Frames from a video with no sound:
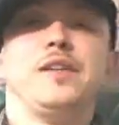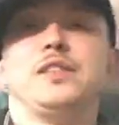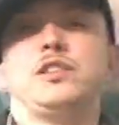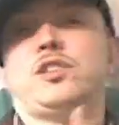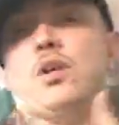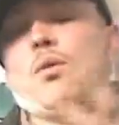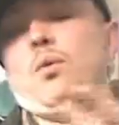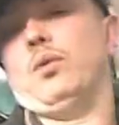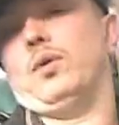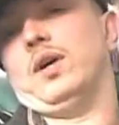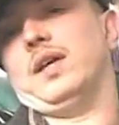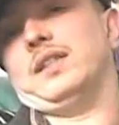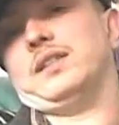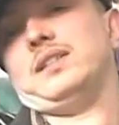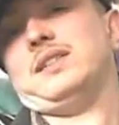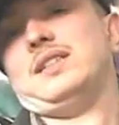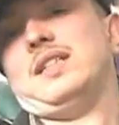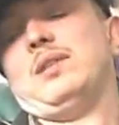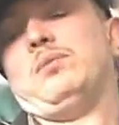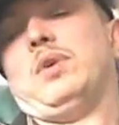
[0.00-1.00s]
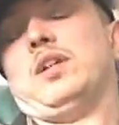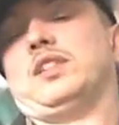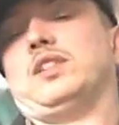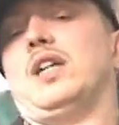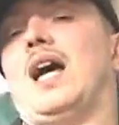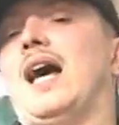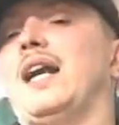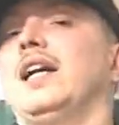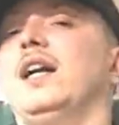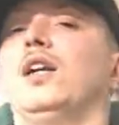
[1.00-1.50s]
So it
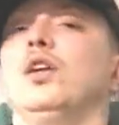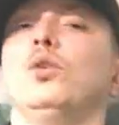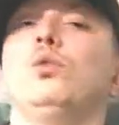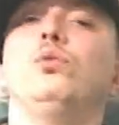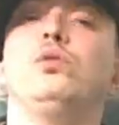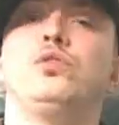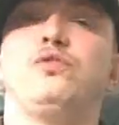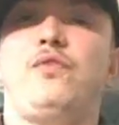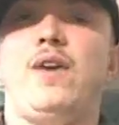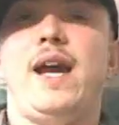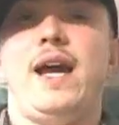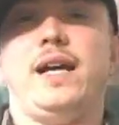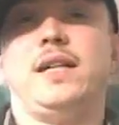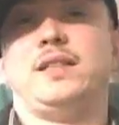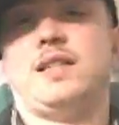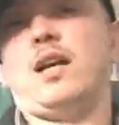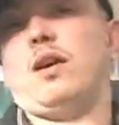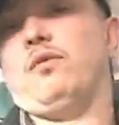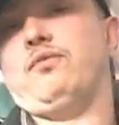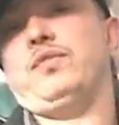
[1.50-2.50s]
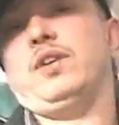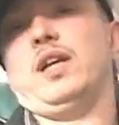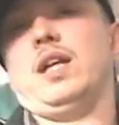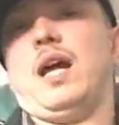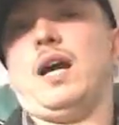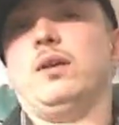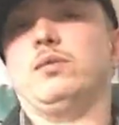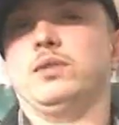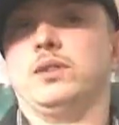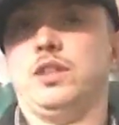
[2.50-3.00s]
wasn't, I didn't lose fans. I don't feel
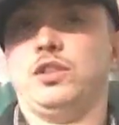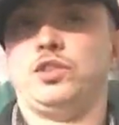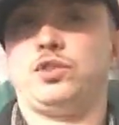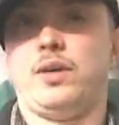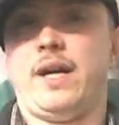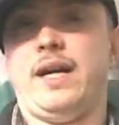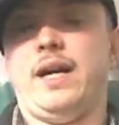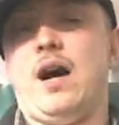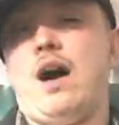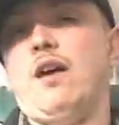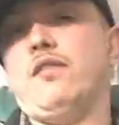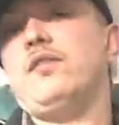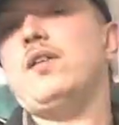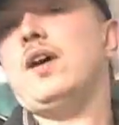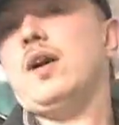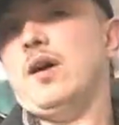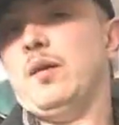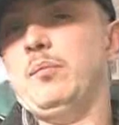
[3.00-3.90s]
like it was a trade-off.